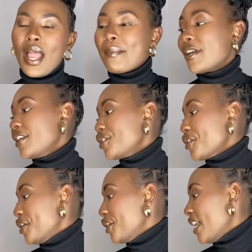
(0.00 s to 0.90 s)
i'm gonna
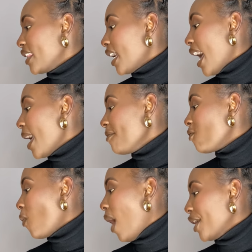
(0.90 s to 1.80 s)
show you i think i have
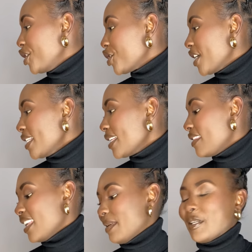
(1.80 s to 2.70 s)
one dress
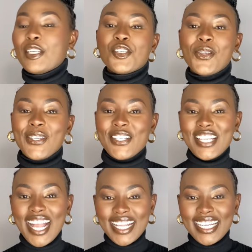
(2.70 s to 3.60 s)
and then i'm gonna show you
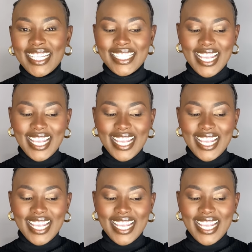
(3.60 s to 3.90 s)
jackets